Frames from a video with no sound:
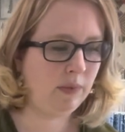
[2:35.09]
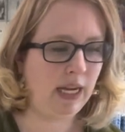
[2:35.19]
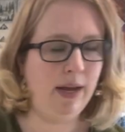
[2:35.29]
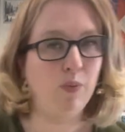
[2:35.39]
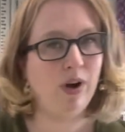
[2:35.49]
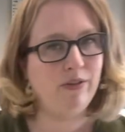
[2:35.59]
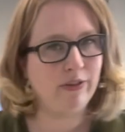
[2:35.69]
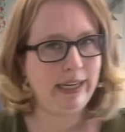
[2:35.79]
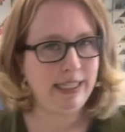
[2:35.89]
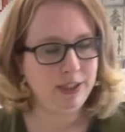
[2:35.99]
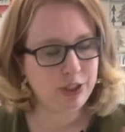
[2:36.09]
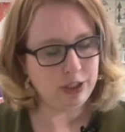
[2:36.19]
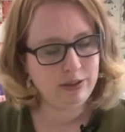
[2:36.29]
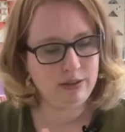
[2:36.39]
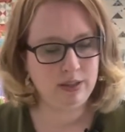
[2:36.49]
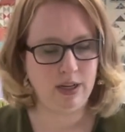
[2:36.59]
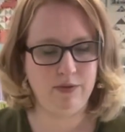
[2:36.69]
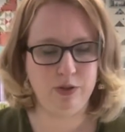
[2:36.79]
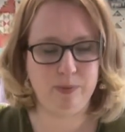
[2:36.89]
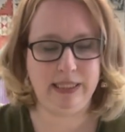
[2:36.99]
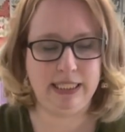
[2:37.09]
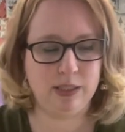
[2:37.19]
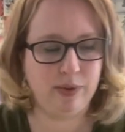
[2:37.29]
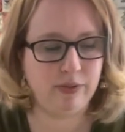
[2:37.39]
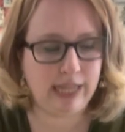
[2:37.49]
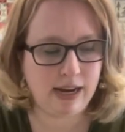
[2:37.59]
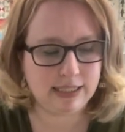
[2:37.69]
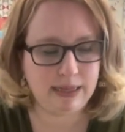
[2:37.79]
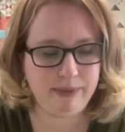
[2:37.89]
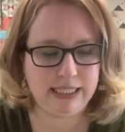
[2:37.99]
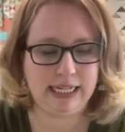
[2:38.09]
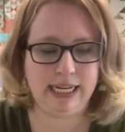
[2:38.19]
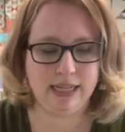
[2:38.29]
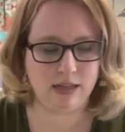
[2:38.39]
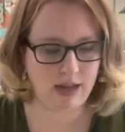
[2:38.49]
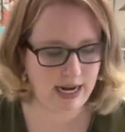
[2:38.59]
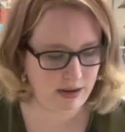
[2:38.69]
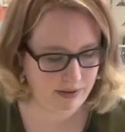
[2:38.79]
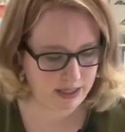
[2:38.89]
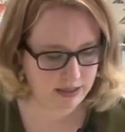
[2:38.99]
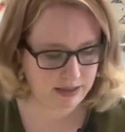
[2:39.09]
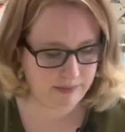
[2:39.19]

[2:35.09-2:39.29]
And one for each of those pieces, one for the outside piece and the lining piece.